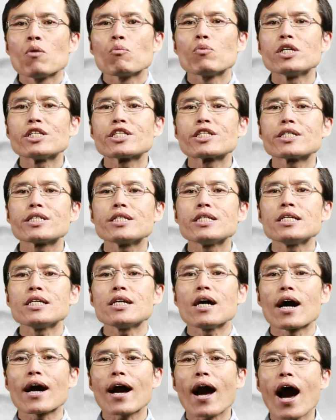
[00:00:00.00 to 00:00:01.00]
we
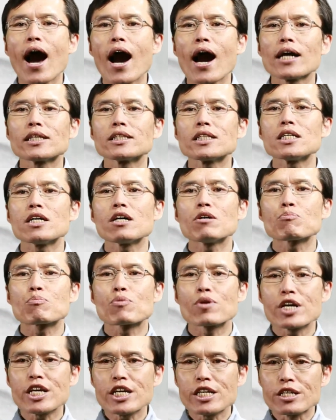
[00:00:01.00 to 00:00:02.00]
see a kind of
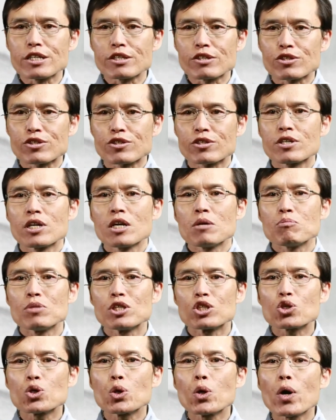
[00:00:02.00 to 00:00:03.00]
bridge
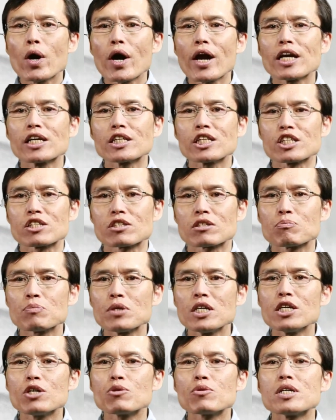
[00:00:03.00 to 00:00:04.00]
between the
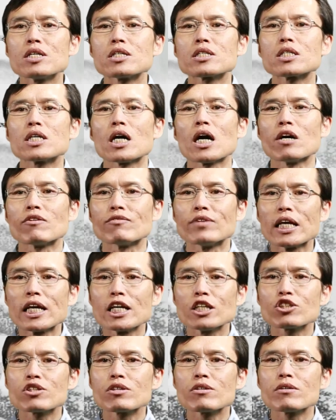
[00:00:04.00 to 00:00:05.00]
spirits of
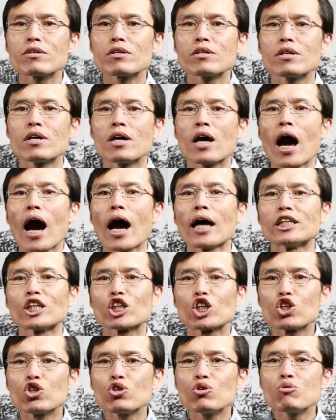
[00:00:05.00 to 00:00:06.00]
nature and
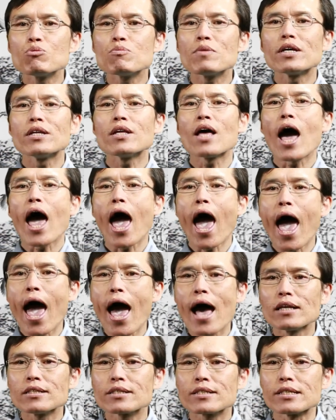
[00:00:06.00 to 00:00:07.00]
human
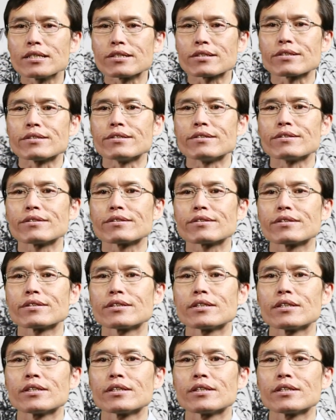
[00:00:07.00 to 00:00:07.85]
ancestors.